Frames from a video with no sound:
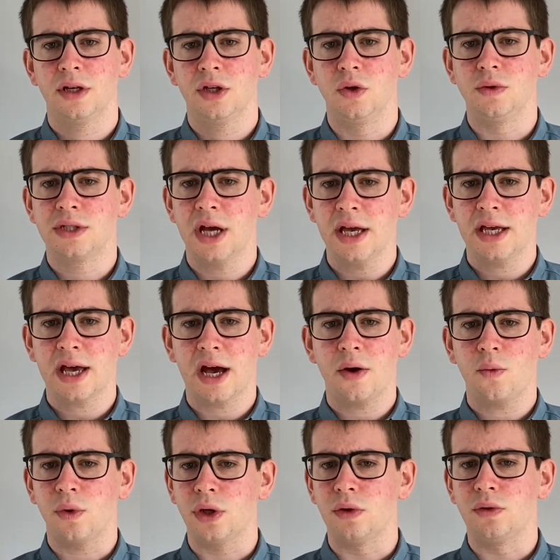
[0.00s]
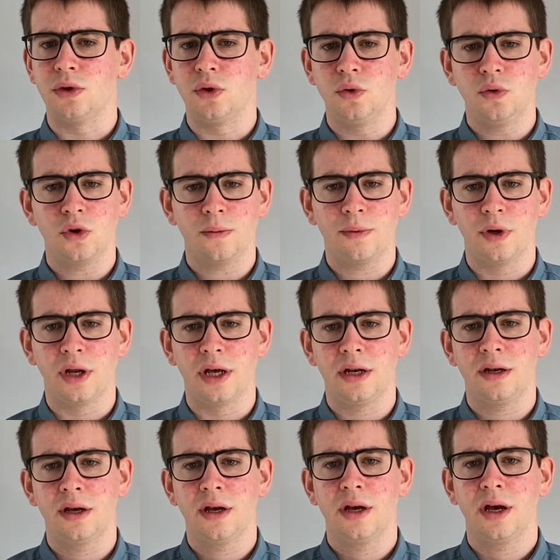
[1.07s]
You take out what you do not put
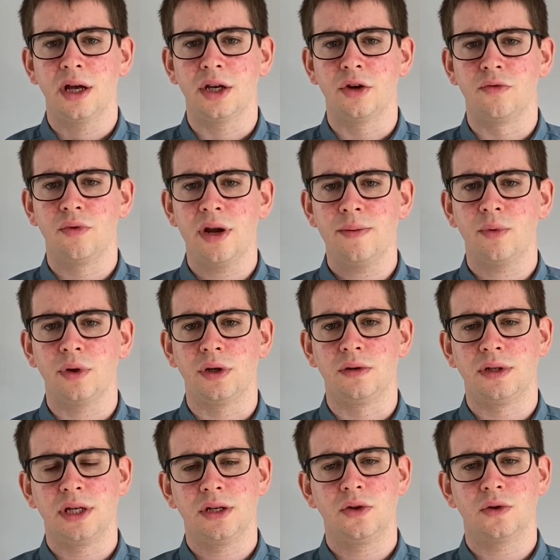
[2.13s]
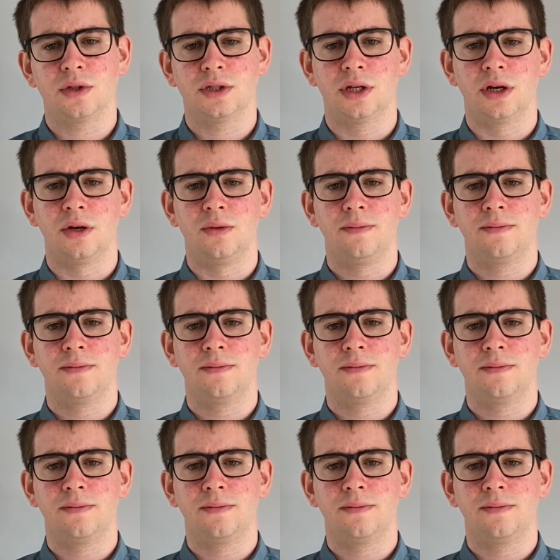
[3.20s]
in, and you reap what you did not sow.'"